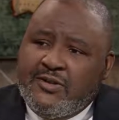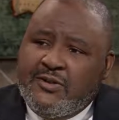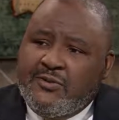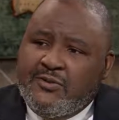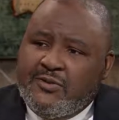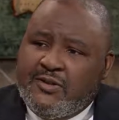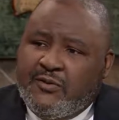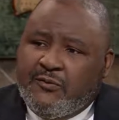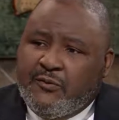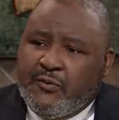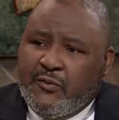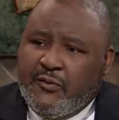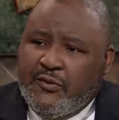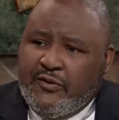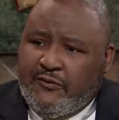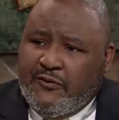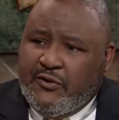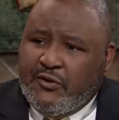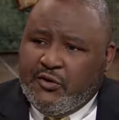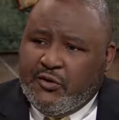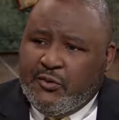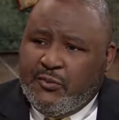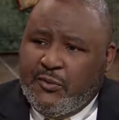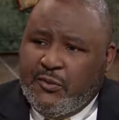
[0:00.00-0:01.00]
use of a
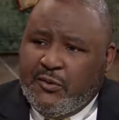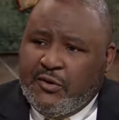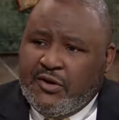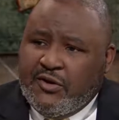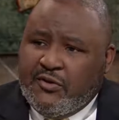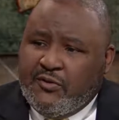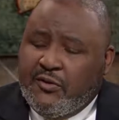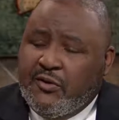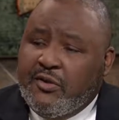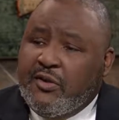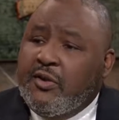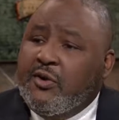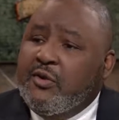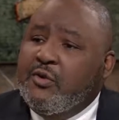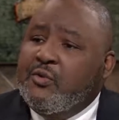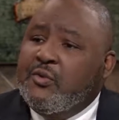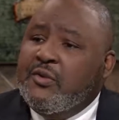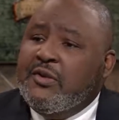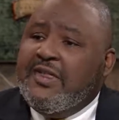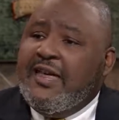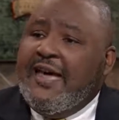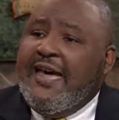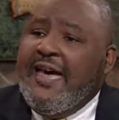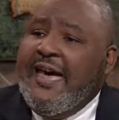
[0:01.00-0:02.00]
reverse mortgage for those
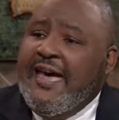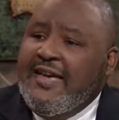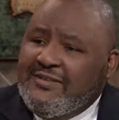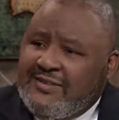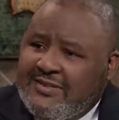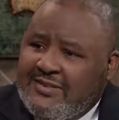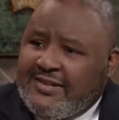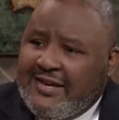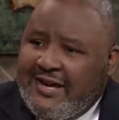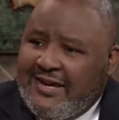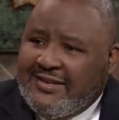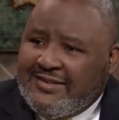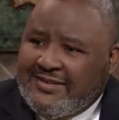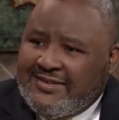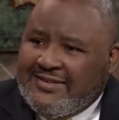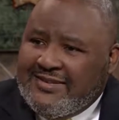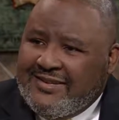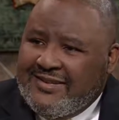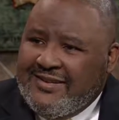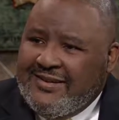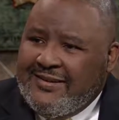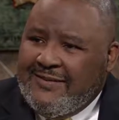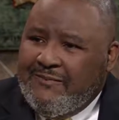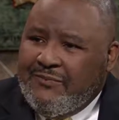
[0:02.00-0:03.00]
with
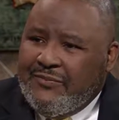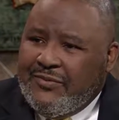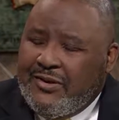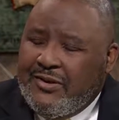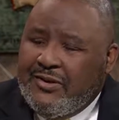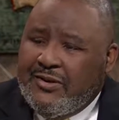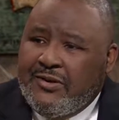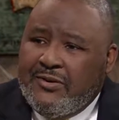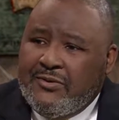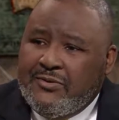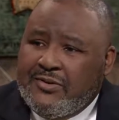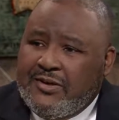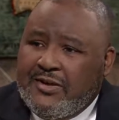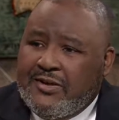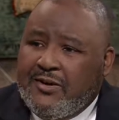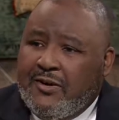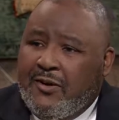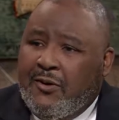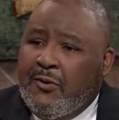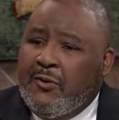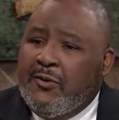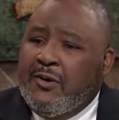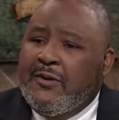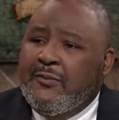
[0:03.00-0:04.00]
assets to use it
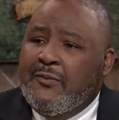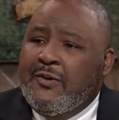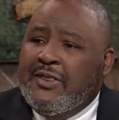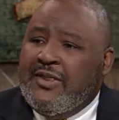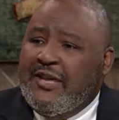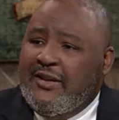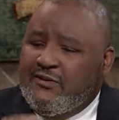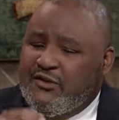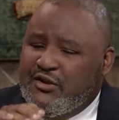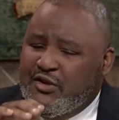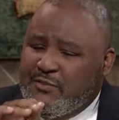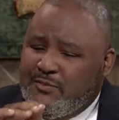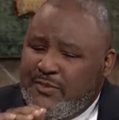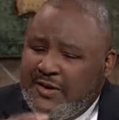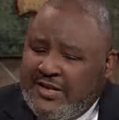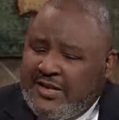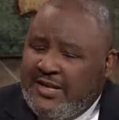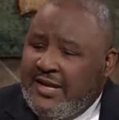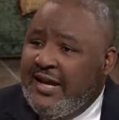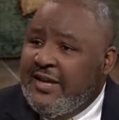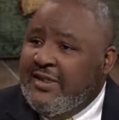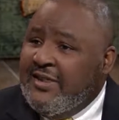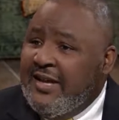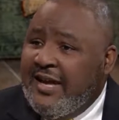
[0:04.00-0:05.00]
only when they've spent
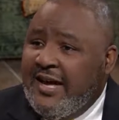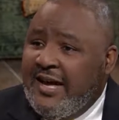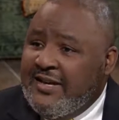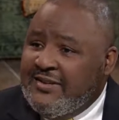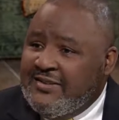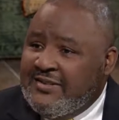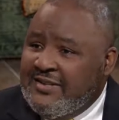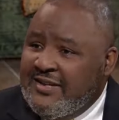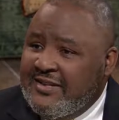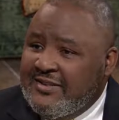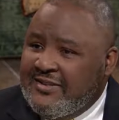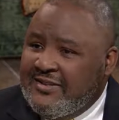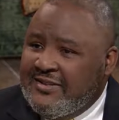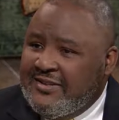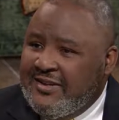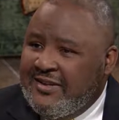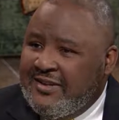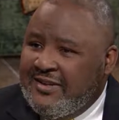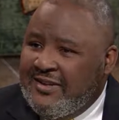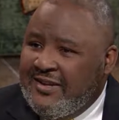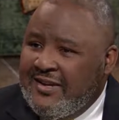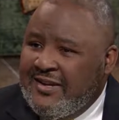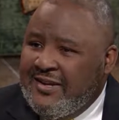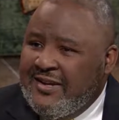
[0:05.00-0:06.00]
down the assets?
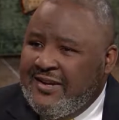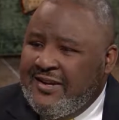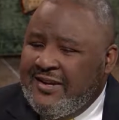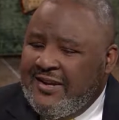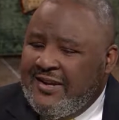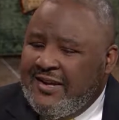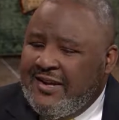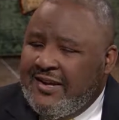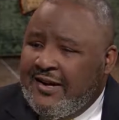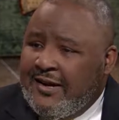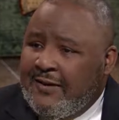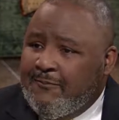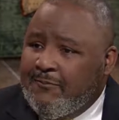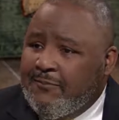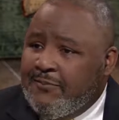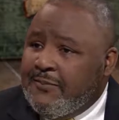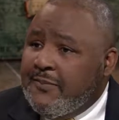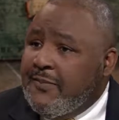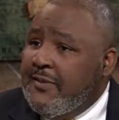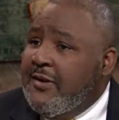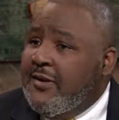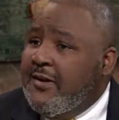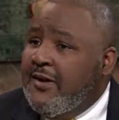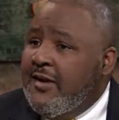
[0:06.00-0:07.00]

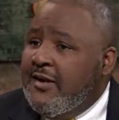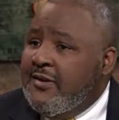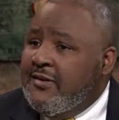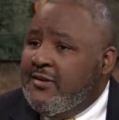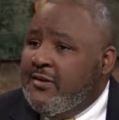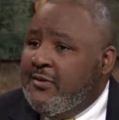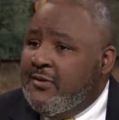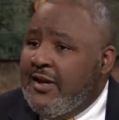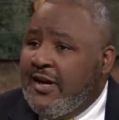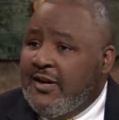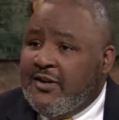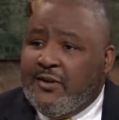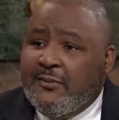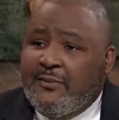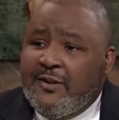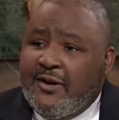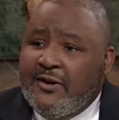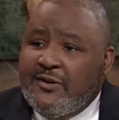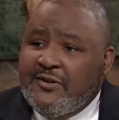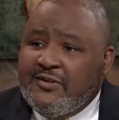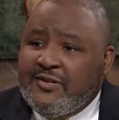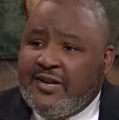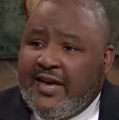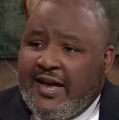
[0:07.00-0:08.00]
And so Dr.
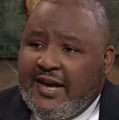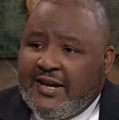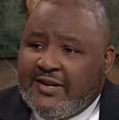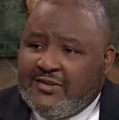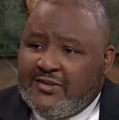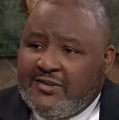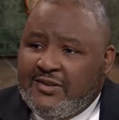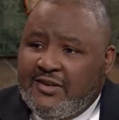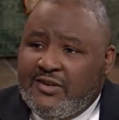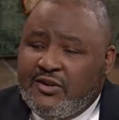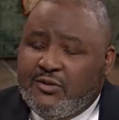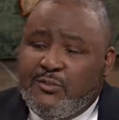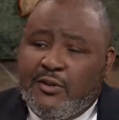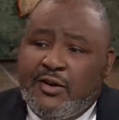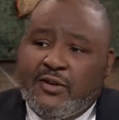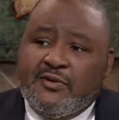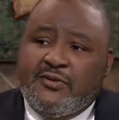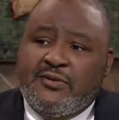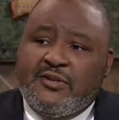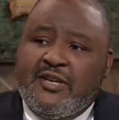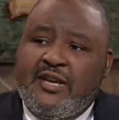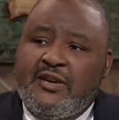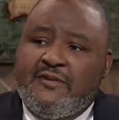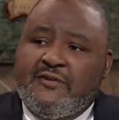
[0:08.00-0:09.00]
Barry Sachs and his brother
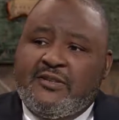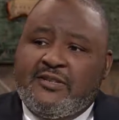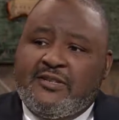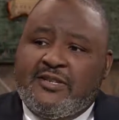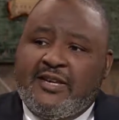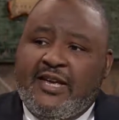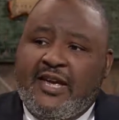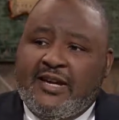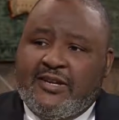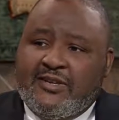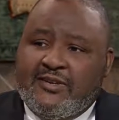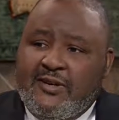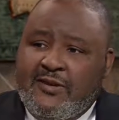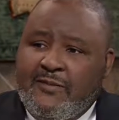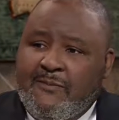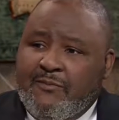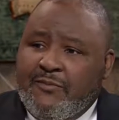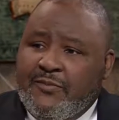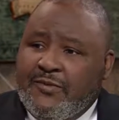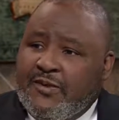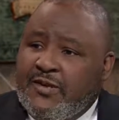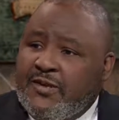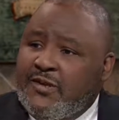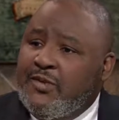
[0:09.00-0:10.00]
Stephen Sachs
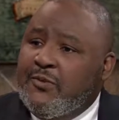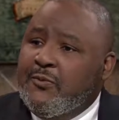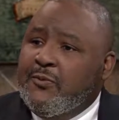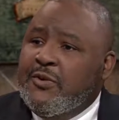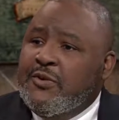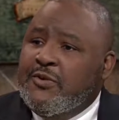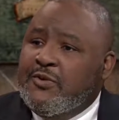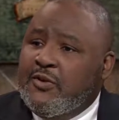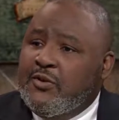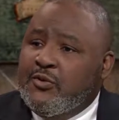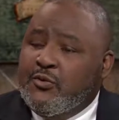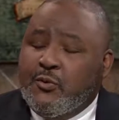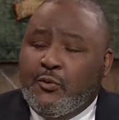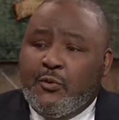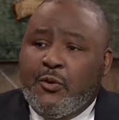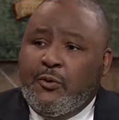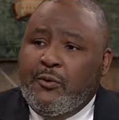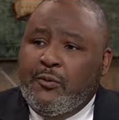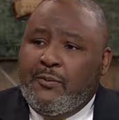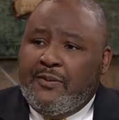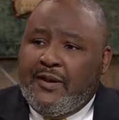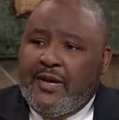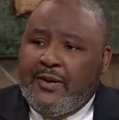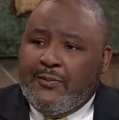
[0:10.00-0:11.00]
did the research,
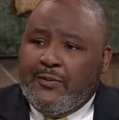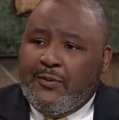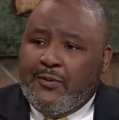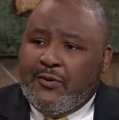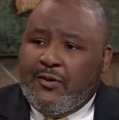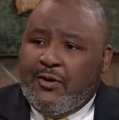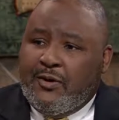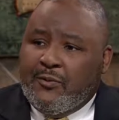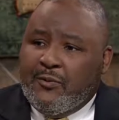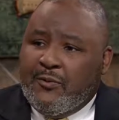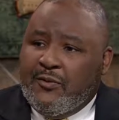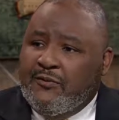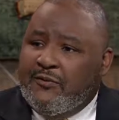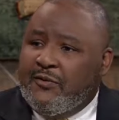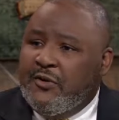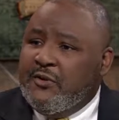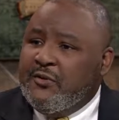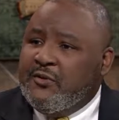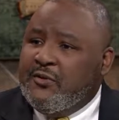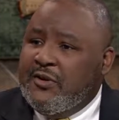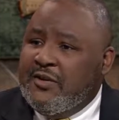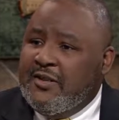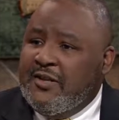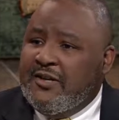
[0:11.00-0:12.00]
wrote a paper called
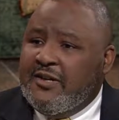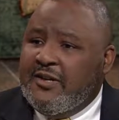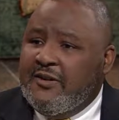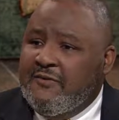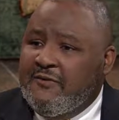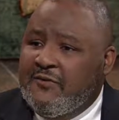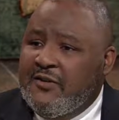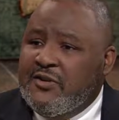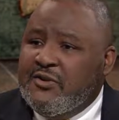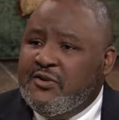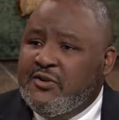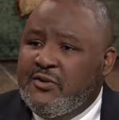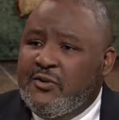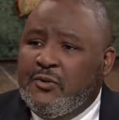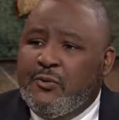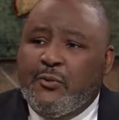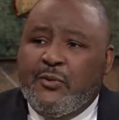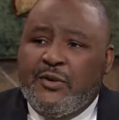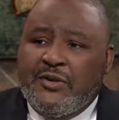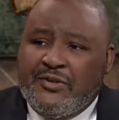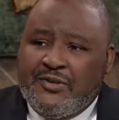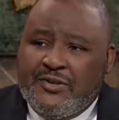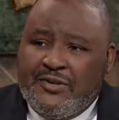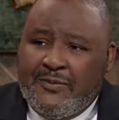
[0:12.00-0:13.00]
Reversing the Conventional
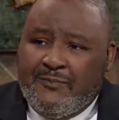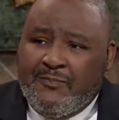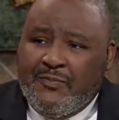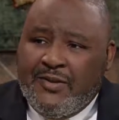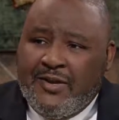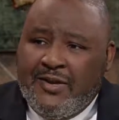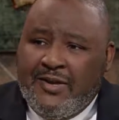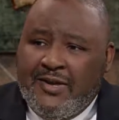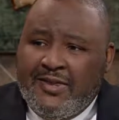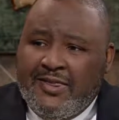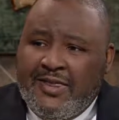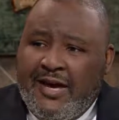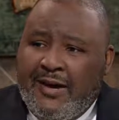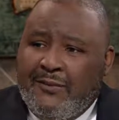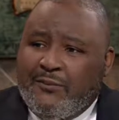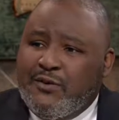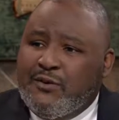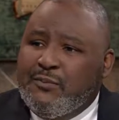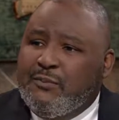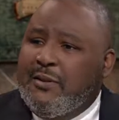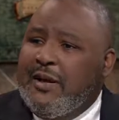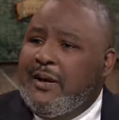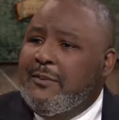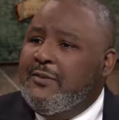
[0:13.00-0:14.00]
Wisdom. That
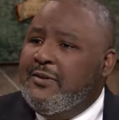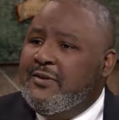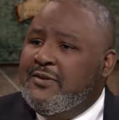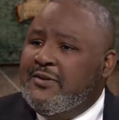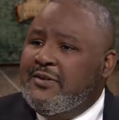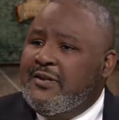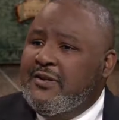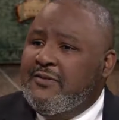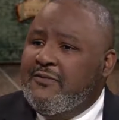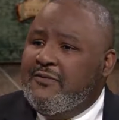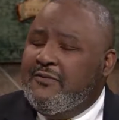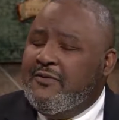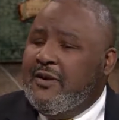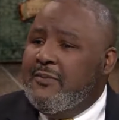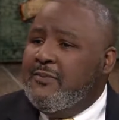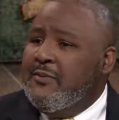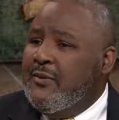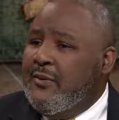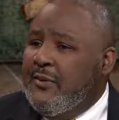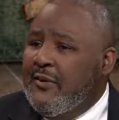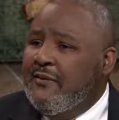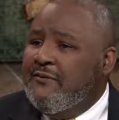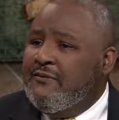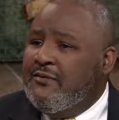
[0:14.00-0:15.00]
was published in
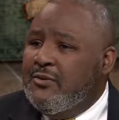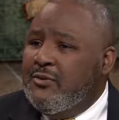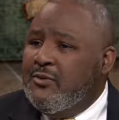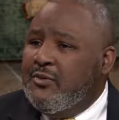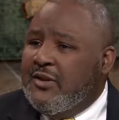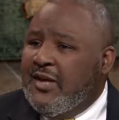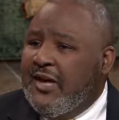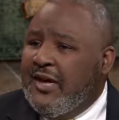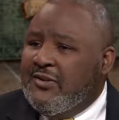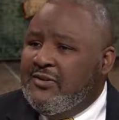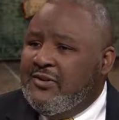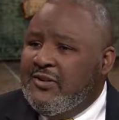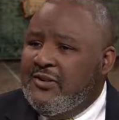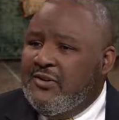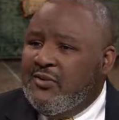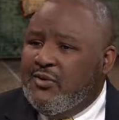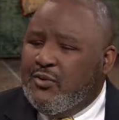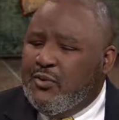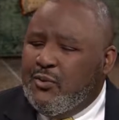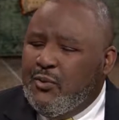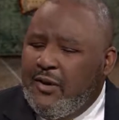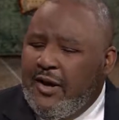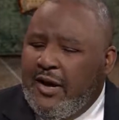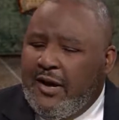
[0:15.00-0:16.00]
February of
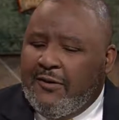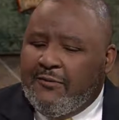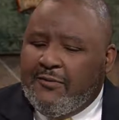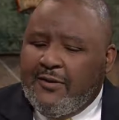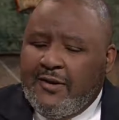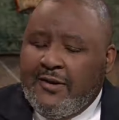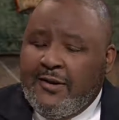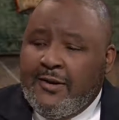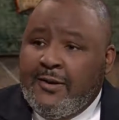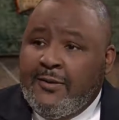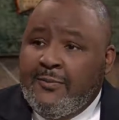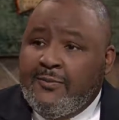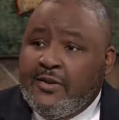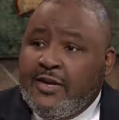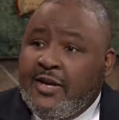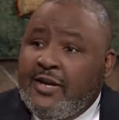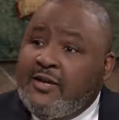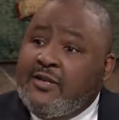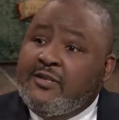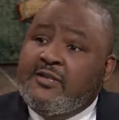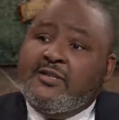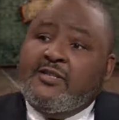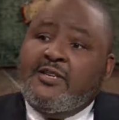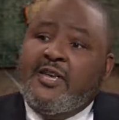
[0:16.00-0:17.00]
2012.
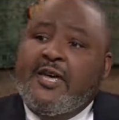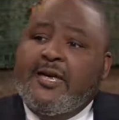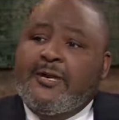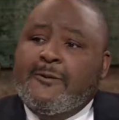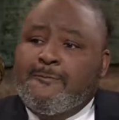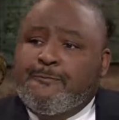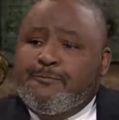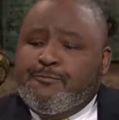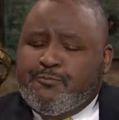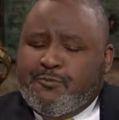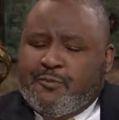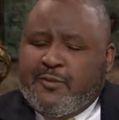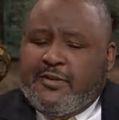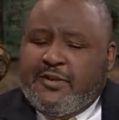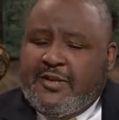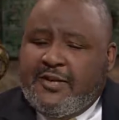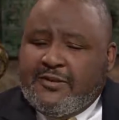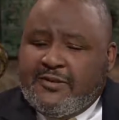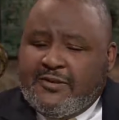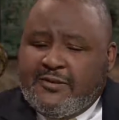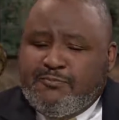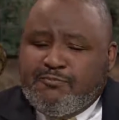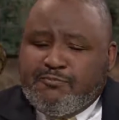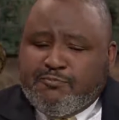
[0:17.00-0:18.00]
And it said
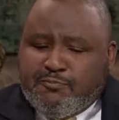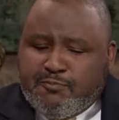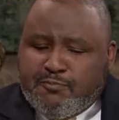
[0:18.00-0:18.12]
this,